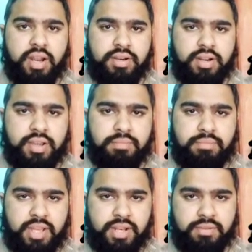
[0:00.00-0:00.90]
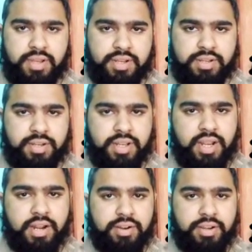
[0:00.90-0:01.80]
headline main event, he
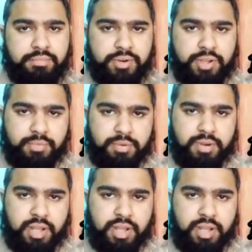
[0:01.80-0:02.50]
can headline premium